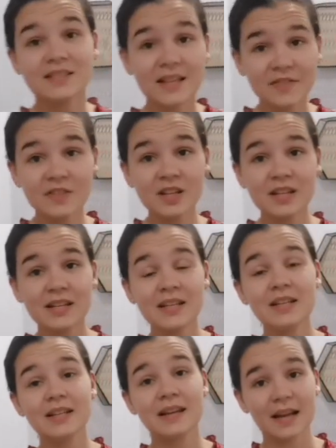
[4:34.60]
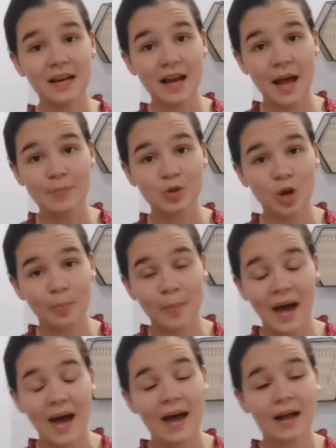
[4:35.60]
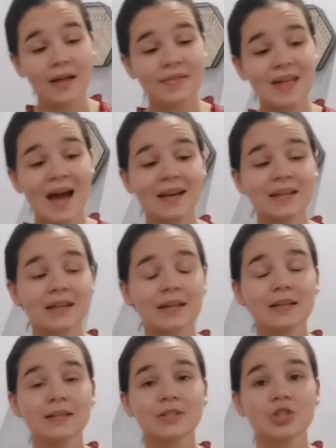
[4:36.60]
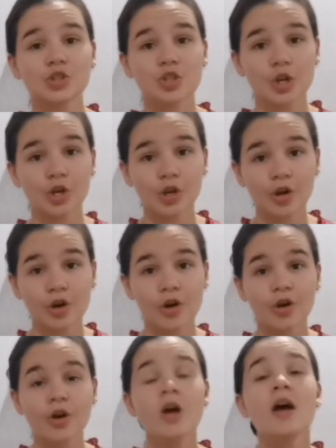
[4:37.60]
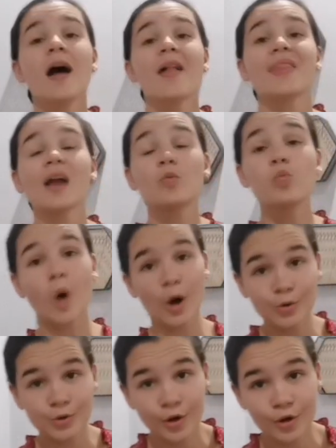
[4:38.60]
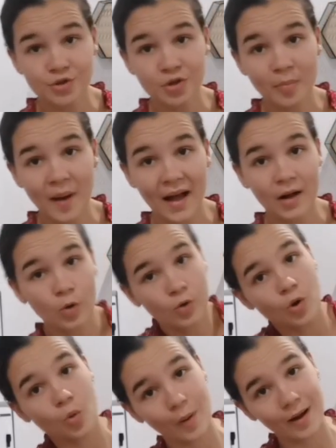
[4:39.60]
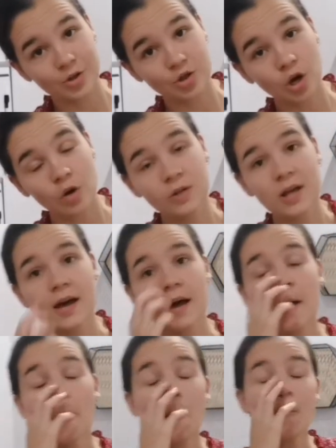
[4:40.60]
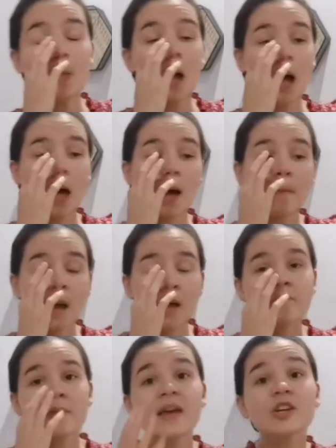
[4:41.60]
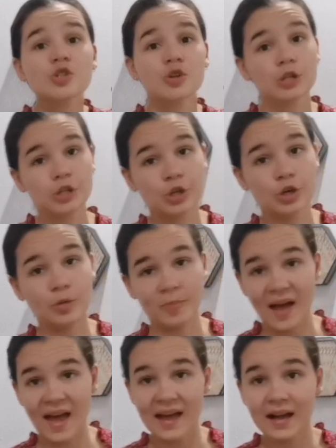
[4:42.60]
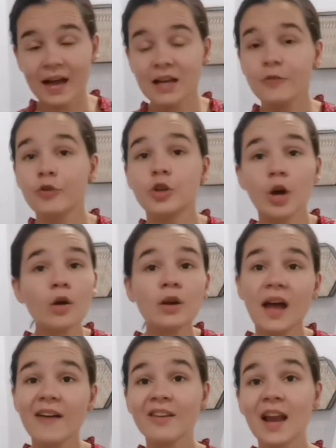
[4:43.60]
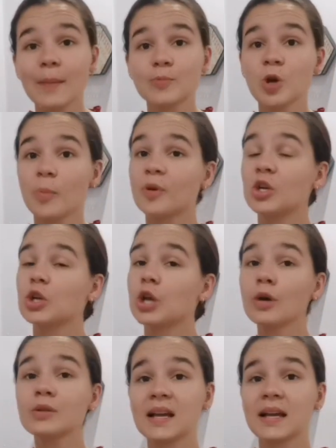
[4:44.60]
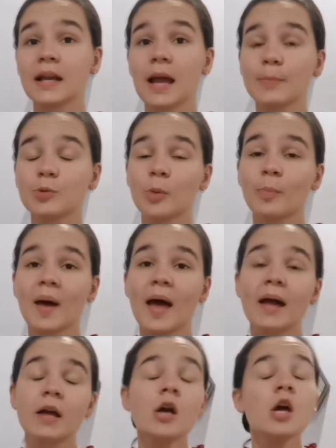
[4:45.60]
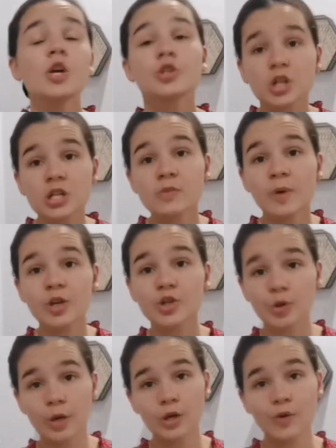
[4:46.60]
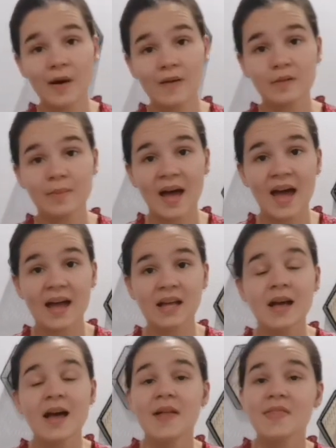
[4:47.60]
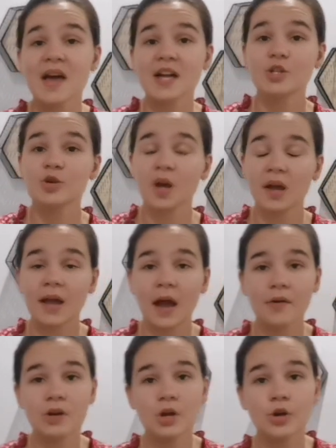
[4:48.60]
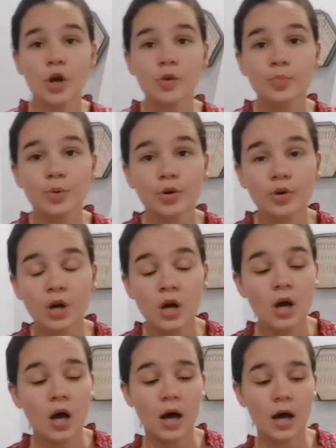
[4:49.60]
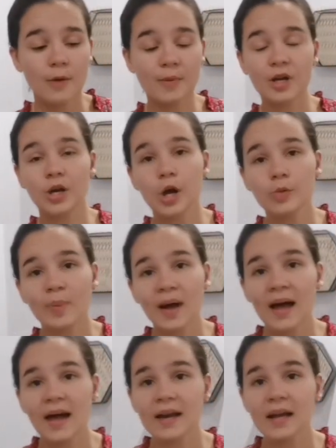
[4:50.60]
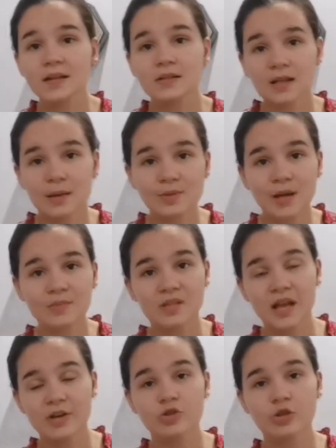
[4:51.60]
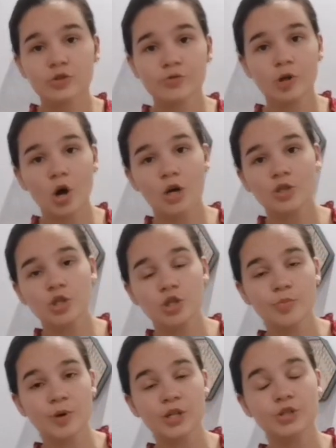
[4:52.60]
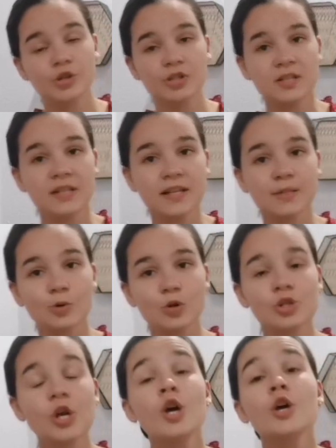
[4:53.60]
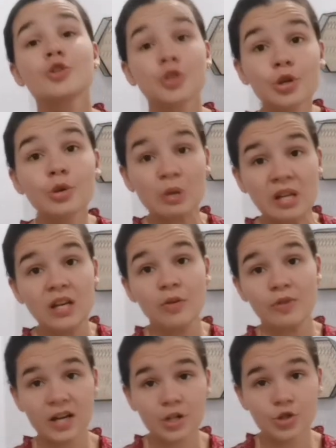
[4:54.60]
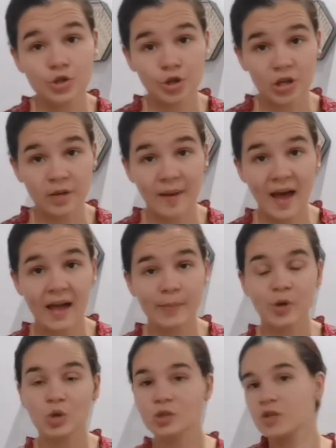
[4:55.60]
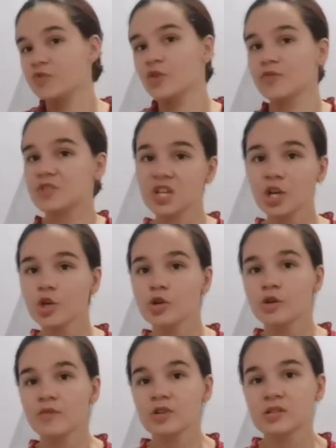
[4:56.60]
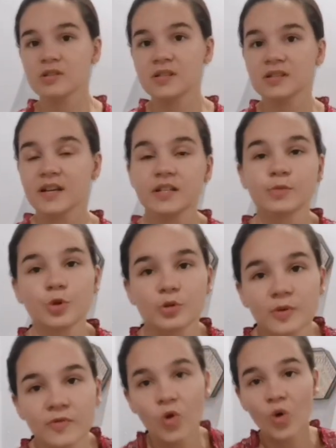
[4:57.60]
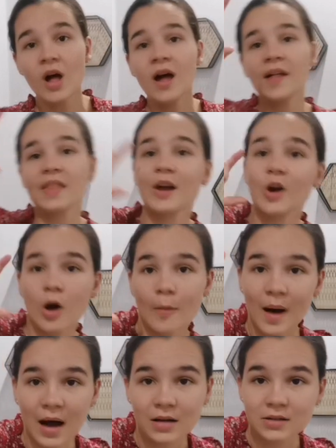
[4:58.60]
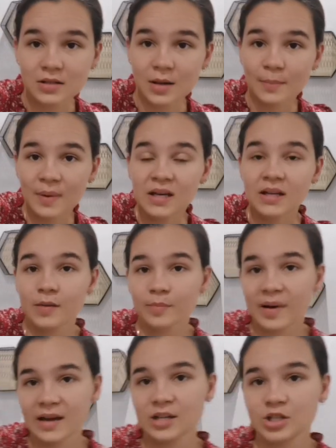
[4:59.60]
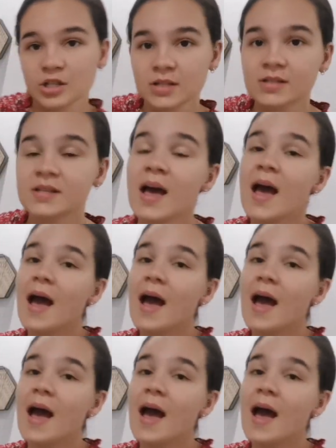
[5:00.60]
definitely get a laptop bag that is secure, that won't hurt your back or your one shoulder, and make sure it's a good bag. And if you don't have a laptop and you don't take a laptop bag, just make sure you have a bag that you can carry a notebook a notepad, and sometimes lecturers will ask you to bring certain textbooks, so you need a really sturdy bag, because if you've seen university textbooks before, they are about 1,000,000 pages